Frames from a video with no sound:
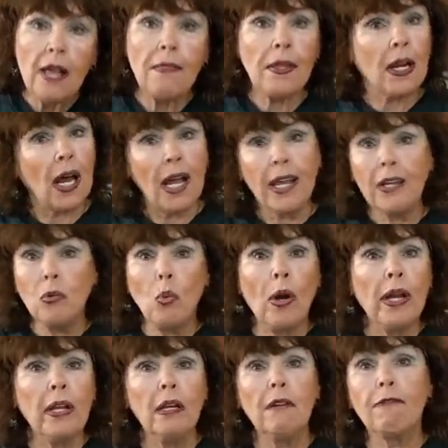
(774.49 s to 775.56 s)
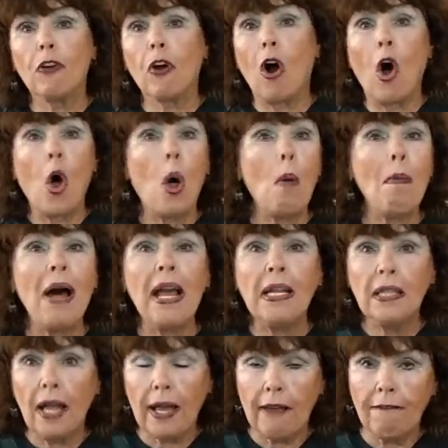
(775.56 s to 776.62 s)
that I had wanted for all my
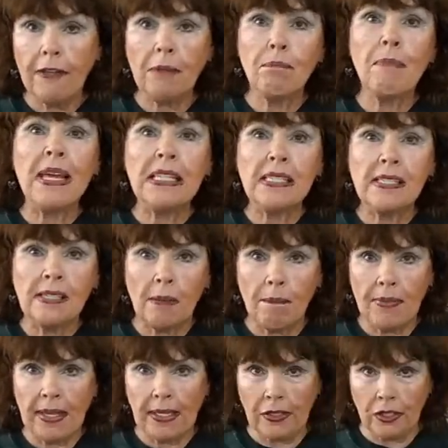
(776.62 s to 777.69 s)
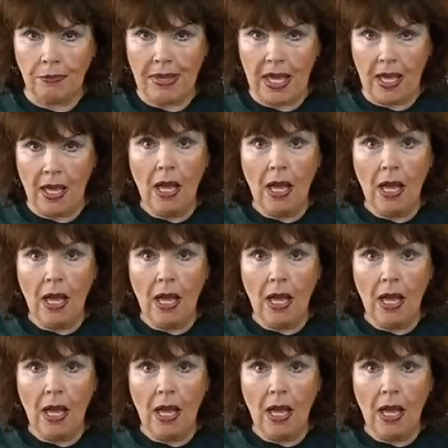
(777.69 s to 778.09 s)
life. It meant something to me.